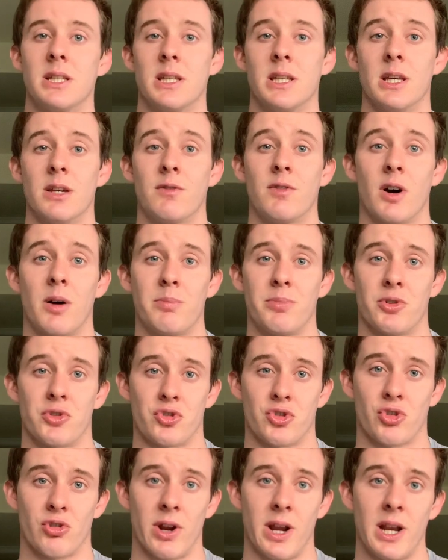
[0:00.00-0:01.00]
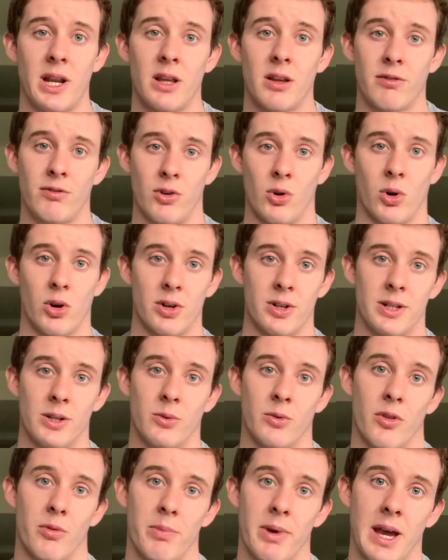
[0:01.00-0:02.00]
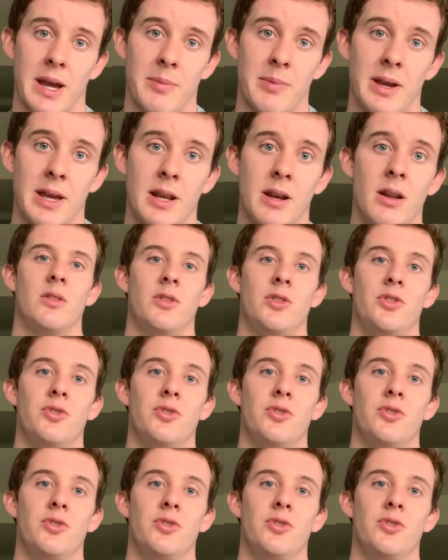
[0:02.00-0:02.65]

give up your training if you are dealing with back pain.